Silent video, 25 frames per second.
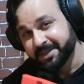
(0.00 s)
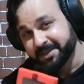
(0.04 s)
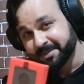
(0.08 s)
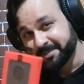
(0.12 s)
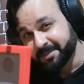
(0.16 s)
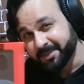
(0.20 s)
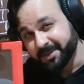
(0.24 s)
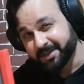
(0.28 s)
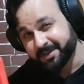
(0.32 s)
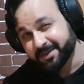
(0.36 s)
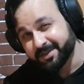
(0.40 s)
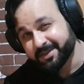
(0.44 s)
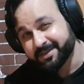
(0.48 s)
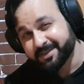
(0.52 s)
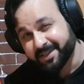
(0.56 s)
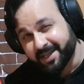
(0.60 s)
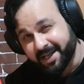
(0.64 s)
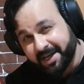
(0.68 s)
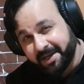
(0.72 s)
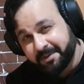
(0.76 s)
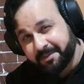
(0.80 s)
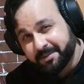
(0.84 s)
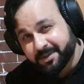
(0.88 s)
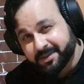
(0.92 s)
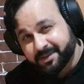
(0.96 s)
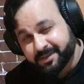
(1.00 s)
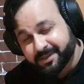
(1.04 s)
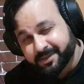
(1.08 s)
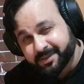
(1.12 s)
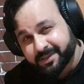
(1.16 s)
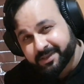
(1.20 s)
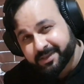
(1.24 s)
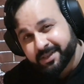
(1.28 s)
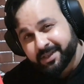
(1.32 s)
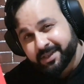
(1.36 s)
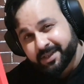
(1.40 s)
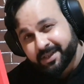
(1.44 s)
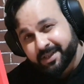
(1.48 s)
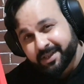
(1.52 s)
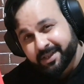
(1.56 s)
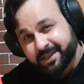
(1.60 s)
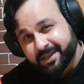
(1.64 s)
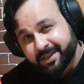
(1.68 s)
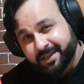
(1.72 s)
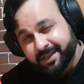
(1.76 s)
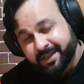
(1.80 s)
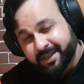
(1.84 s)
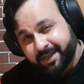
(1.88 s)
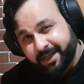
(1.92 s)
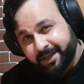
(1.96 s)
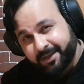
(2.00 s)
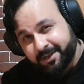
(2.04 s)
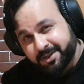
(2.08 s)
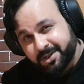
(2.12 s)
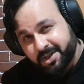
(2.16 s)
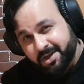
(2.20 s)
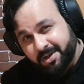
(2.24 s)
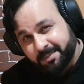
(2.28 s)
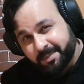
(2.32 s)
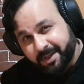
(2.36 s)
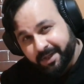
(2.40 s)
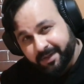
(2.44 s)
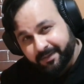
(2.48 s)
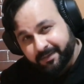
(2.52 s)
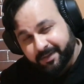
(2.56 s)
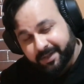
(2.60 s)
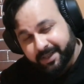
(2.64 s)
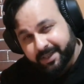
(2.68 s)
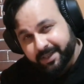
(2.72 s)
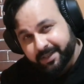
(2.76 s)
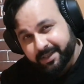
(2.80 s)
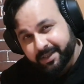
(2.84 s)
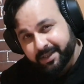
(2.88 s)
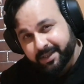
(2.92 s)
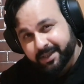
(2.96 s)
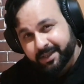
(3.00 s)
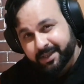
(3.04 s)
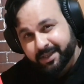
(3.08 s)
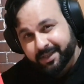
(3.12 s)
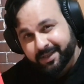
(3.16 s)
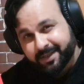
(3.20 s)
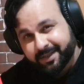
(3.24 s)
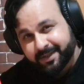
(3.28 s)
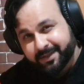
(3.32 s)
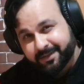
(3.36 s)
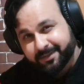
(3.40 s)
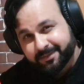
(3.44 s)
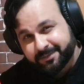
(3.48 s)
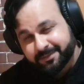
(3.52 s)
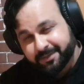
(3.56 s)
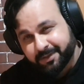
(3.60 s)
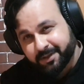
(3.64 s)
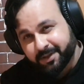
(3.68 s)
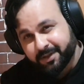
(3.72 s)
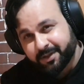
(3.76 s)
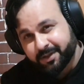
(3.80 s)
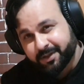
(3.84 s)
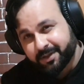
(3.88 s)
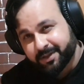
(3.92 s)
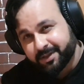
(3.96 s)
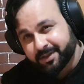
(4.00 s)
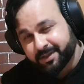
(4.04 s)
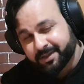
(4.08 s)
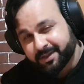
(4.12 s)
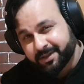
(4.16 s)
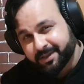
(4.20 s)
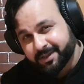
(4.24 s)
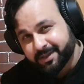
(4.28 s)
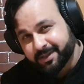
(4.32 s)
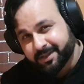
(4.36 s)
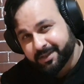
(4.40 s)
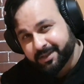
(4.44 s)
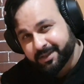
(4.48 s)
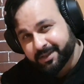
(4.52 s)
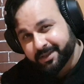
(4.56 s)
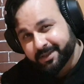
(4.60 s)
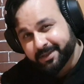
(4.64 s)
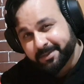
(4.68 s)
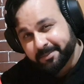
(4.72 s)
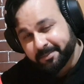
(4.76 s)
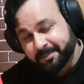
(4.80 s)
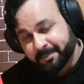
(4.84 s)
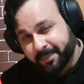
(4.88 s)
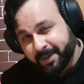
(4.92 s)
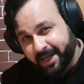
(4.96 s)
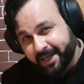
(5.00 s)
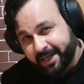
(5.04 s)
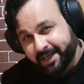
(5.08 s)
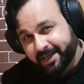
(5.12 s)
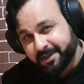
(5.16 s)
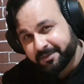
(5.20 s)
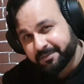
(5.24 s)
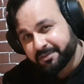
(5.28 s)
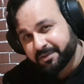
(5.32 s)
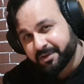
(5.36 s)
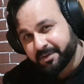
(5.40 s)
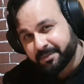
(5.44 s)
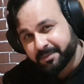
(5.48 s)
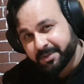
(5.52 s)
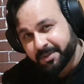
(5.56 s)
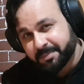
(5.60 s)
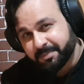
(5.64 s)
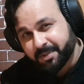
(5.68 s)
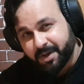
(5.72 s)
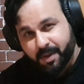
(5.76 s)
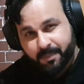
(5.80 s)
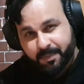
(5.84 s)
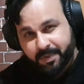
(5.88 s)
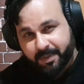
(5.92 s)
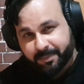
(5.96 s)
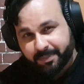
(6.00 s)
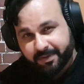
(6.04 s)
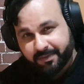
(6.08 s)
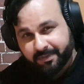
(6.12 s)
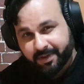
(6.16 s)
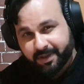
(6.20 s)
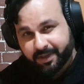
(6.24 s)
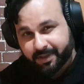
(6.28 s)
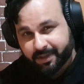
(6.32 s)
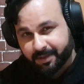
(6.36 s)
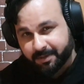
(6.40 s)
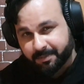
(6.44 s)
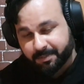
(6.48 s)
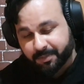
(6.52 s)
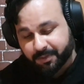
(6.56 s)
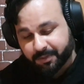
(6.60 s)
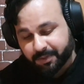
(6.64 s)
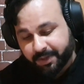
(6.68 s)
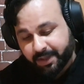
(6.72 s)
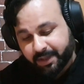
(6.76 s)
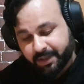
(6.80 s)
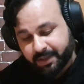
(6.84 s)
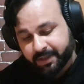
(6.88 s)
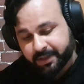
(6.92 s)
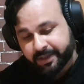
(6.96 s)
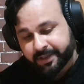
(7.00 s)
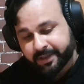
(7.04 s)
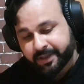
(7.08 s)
because I was in top 100 for buying it from the pop-up event in Pune.